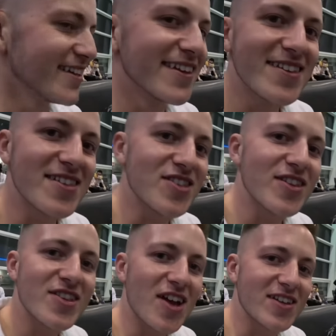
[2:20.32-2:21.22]
This
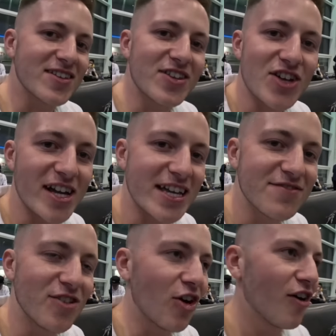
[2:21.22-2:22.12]
is starting the Chinese
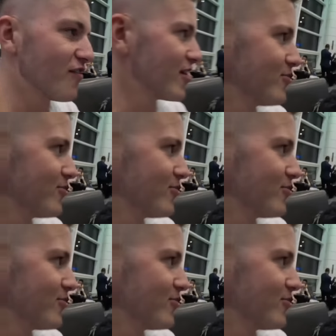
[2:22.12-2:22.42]
vlog off very